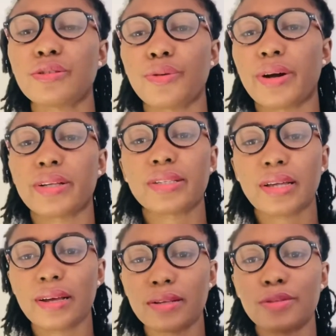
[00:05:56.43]
you are
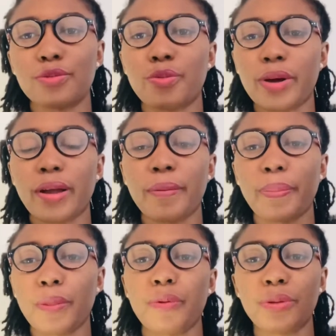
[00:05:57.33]
assigned to work
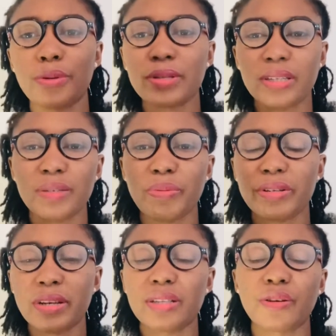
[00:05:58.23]
with those 6
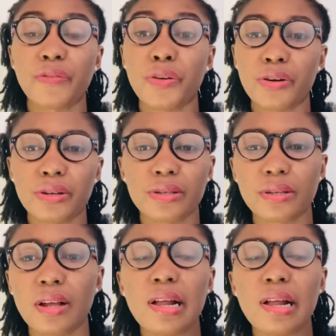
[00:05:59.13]
patients of the nurse.